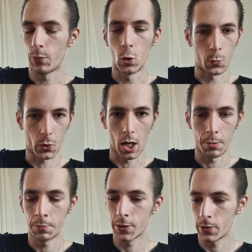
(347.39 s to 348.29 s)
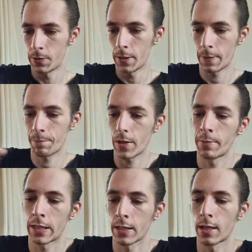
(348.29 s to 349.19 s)
No problem though. I
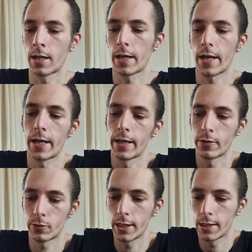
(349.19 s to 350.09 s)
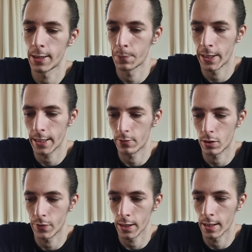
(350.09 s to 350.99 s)
mean, I realigned back
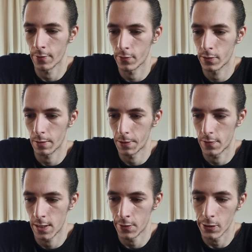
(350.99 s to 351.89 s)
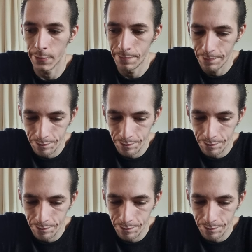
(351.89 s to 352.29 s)
everything at top dead center.